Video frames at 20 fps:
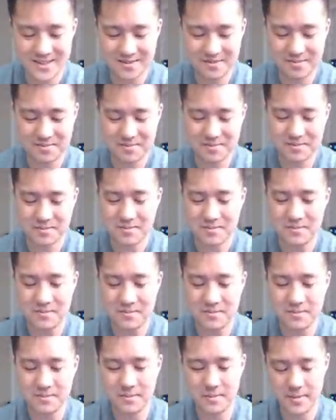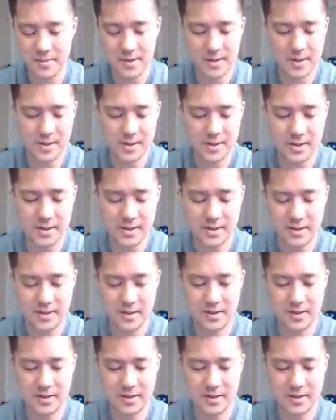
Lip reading: No one is speaking in this clip.